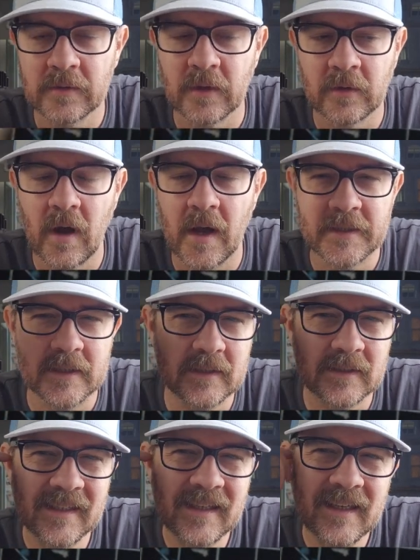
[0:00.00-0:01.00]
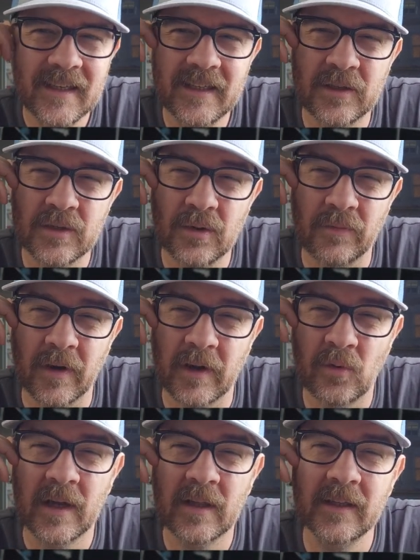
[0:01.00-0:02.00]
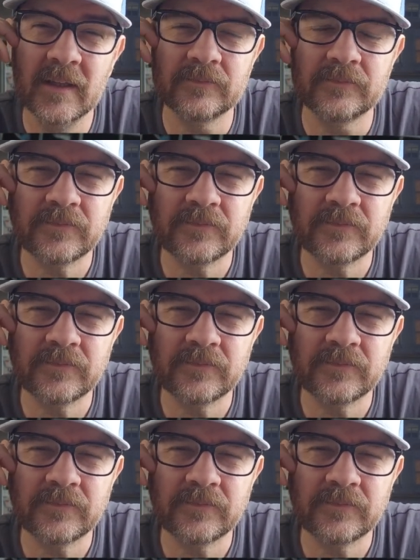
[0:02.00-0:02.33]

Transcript: across it. And you can do it very quickly,